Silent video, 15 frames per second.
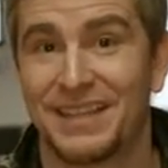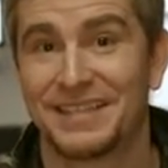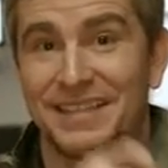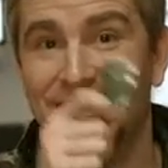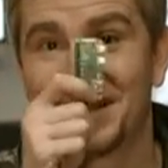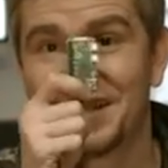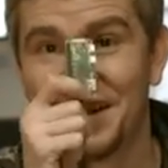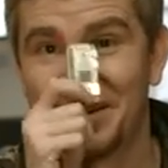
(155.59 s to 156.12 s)
It's
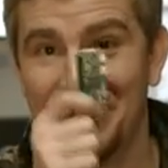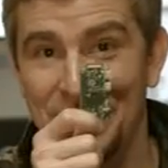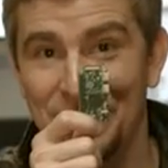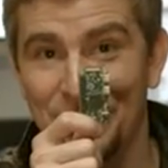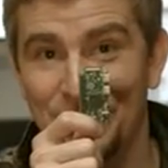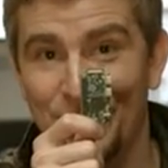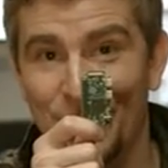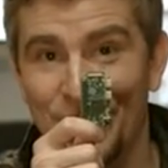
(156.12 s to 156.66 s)
an
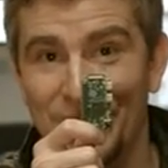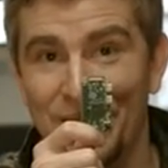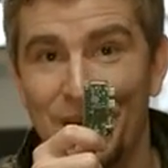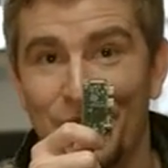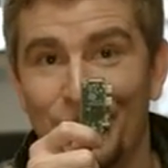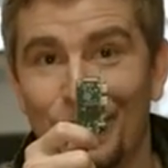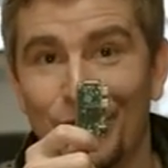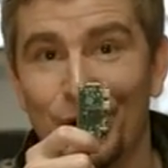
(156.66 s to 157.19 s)
accelerator port
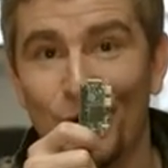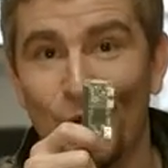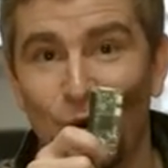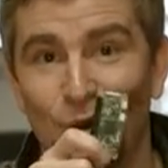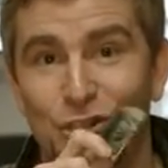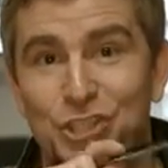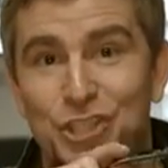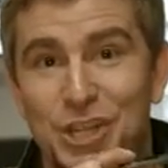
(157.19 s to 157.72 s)
for the
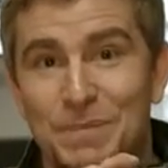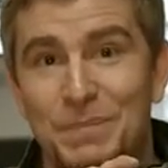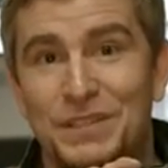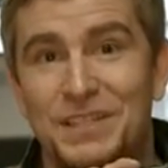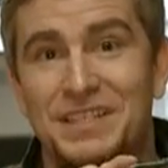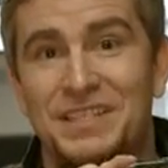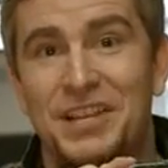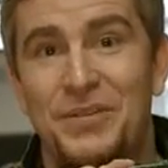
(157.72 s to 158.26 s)
world's
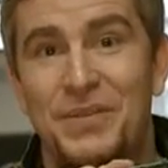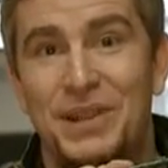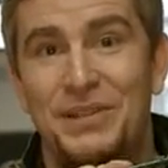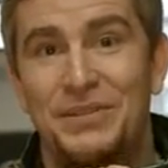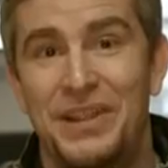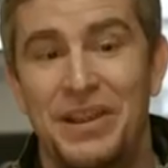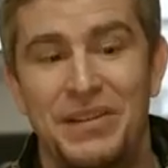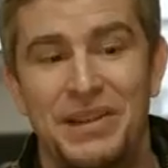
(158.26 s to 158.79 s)
cheapest
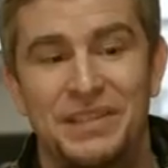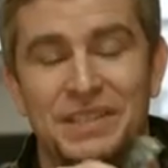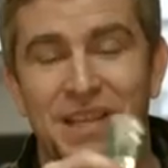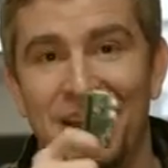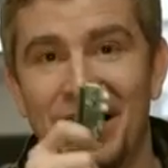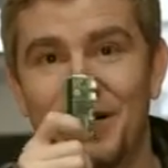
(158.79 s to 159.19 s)
accelerator there is,